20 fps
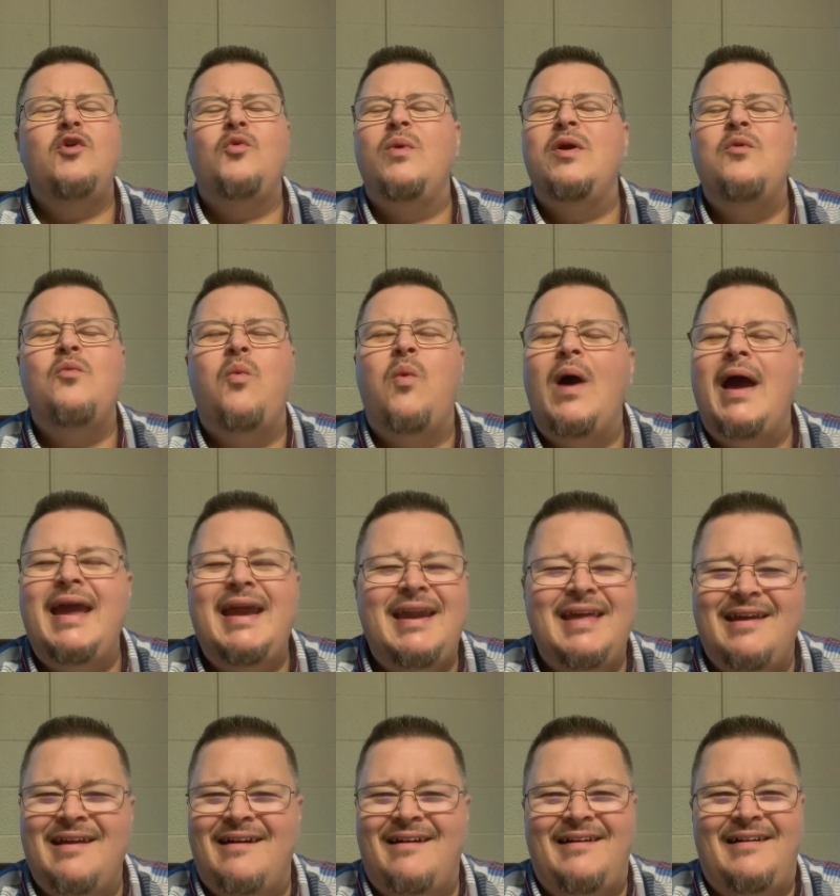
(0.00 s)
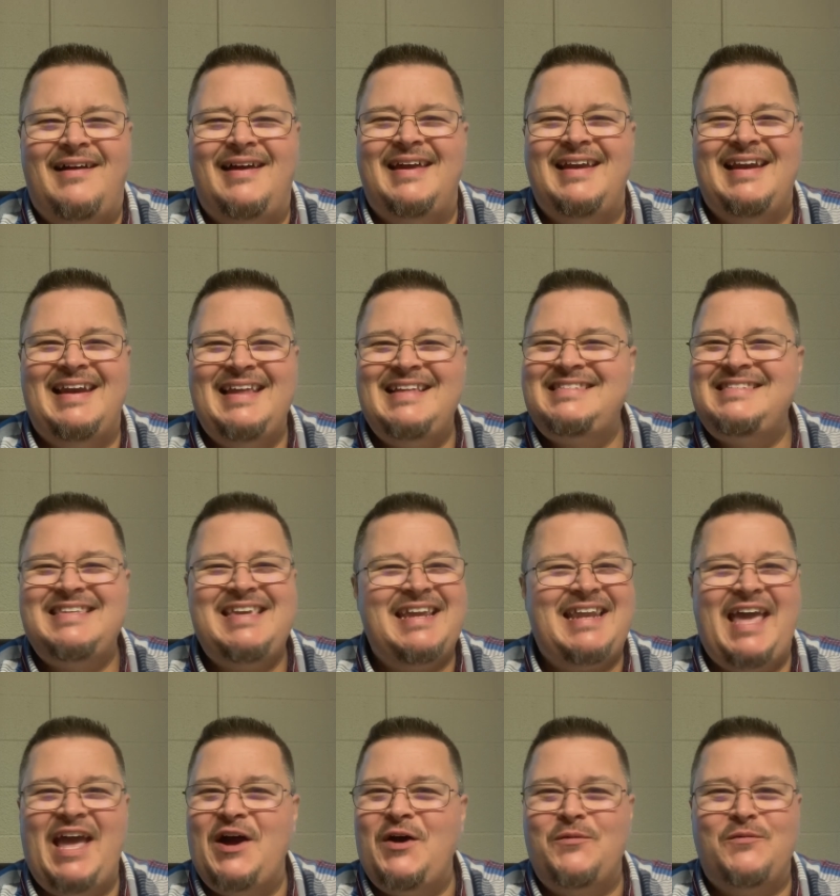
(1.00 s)
are we waiting on? Let's get
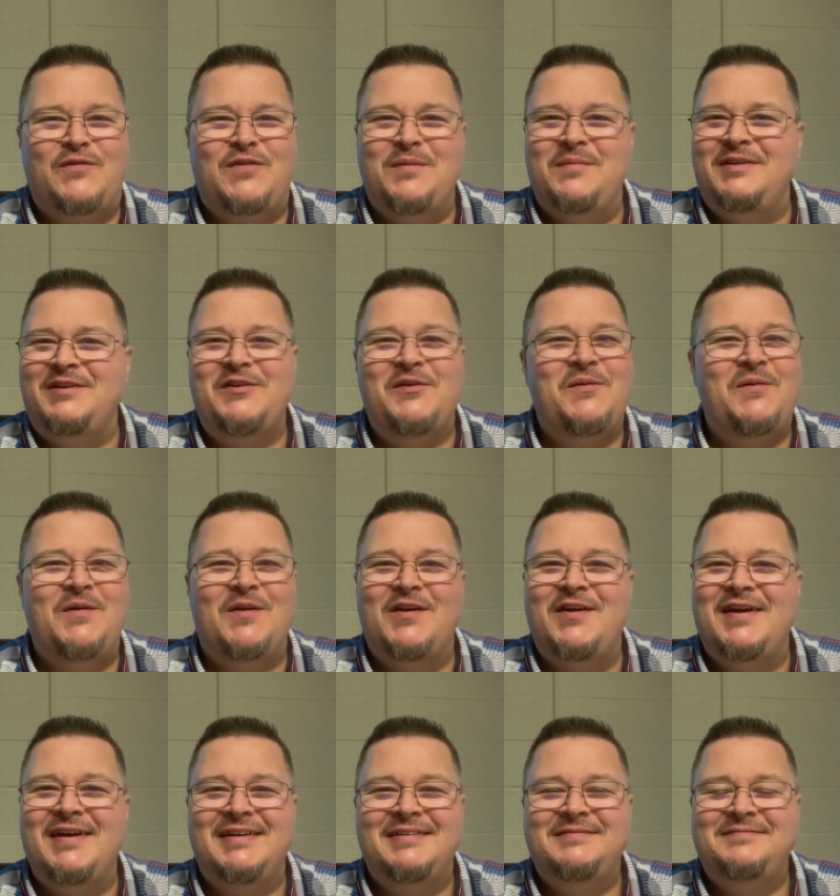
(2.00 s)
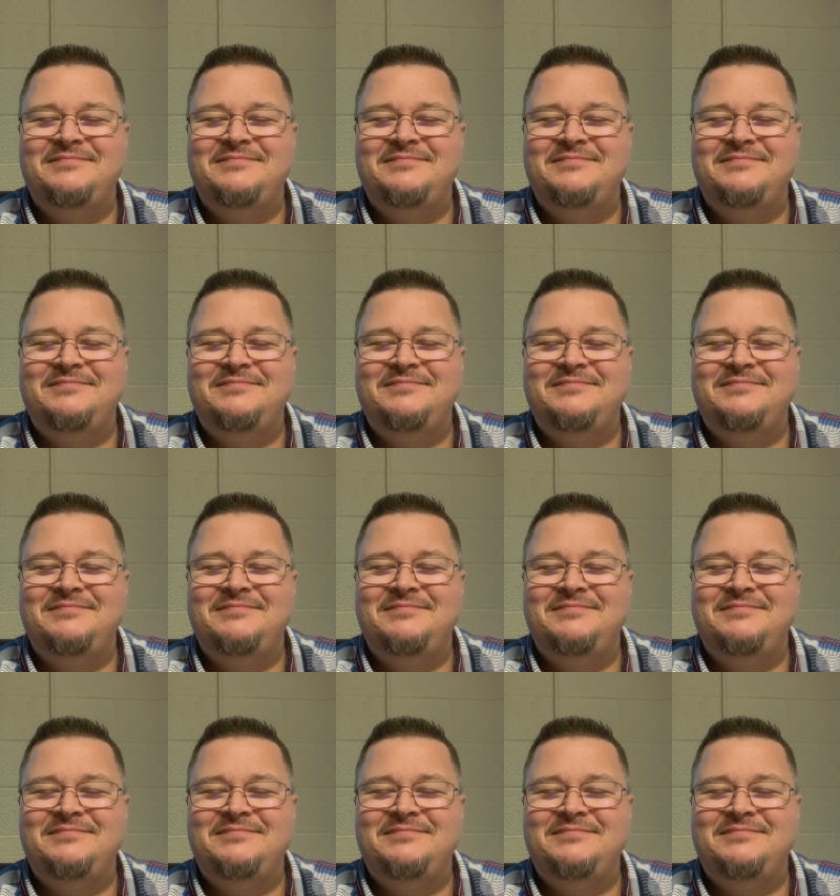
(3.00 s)
help from the Lord.